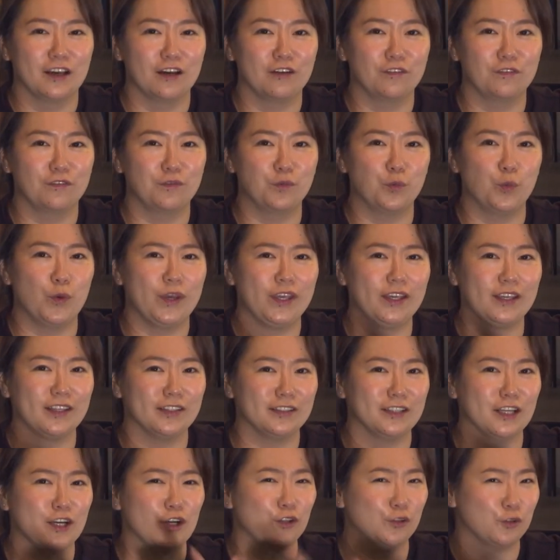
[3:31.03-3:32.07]
If we
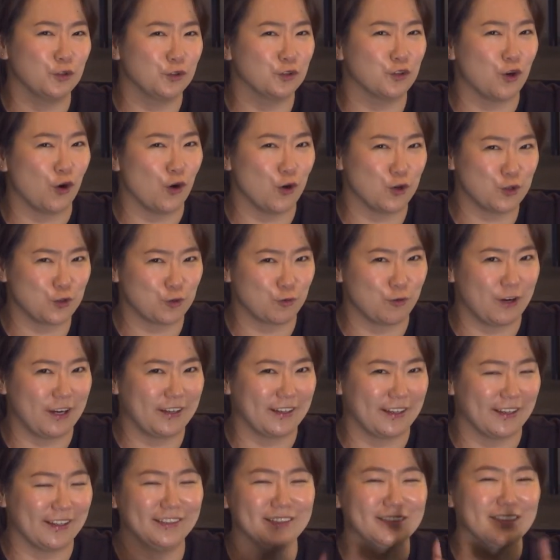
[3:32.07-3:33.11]
can include horse
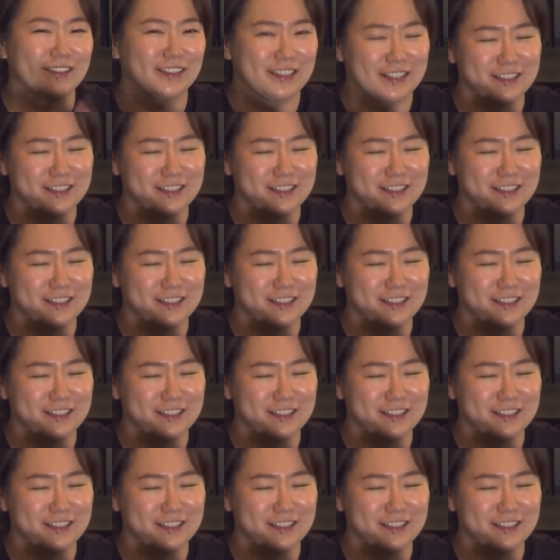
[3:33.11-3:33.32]
riding,